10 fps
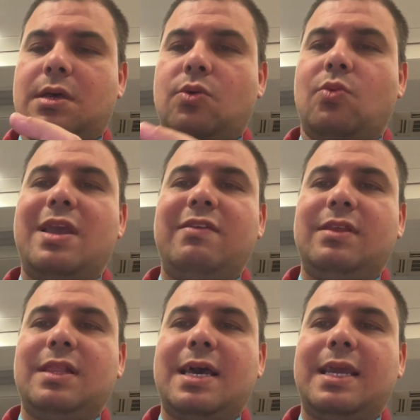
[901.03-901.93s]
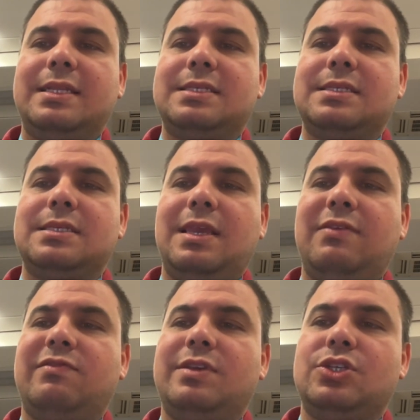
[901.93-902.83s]
wavy lines in
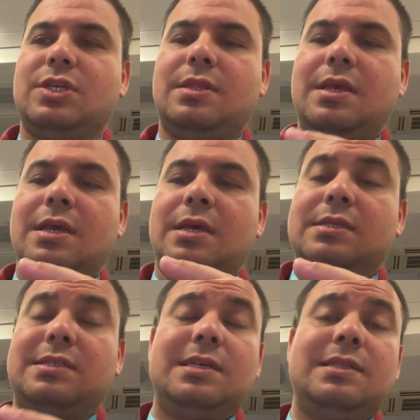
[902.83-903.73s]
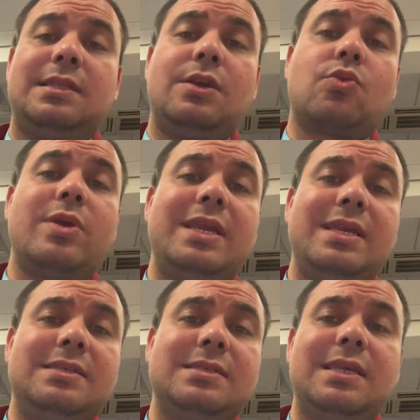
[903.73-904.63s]
vision, sudden
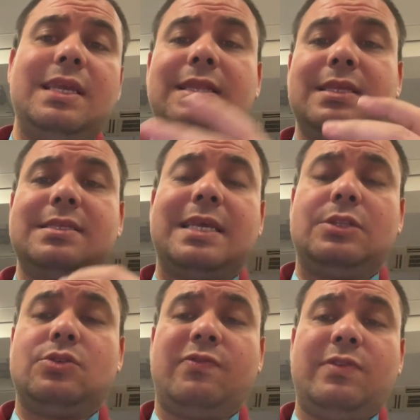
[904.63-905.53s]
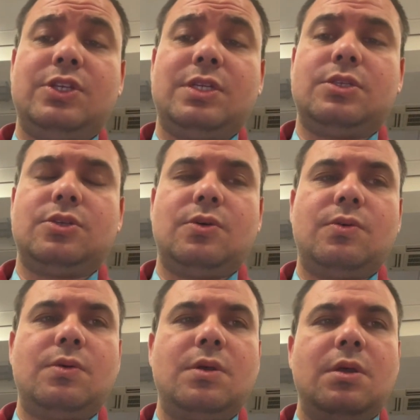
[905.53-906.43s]
decrease in the central vision.
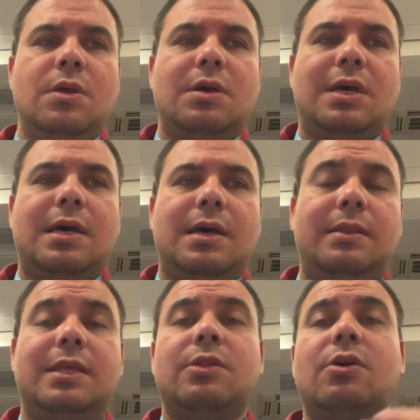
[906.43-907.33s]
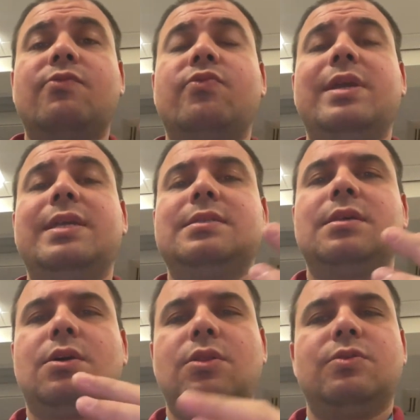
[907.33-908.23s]
So in a lot of ways,
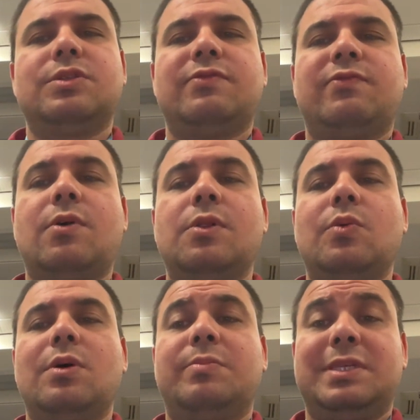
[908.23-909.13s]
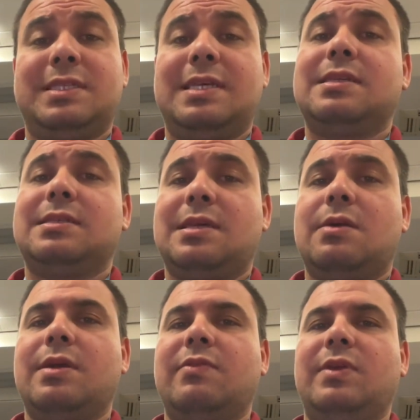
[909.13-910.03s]
closer follow-up is
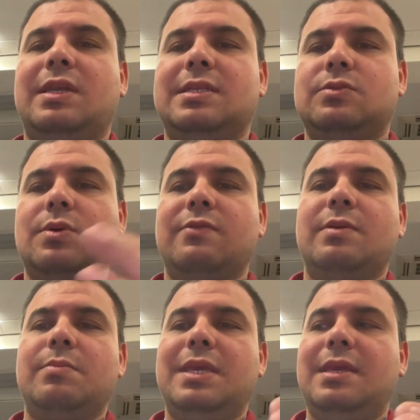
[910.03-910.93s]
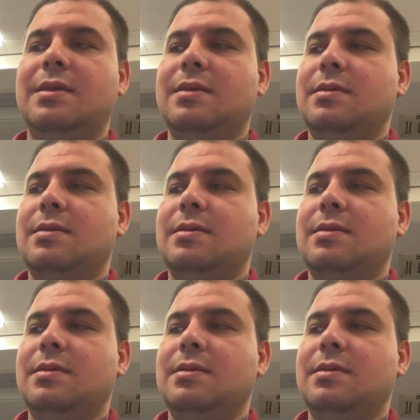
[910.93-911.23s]
necessary. I think it's one of the big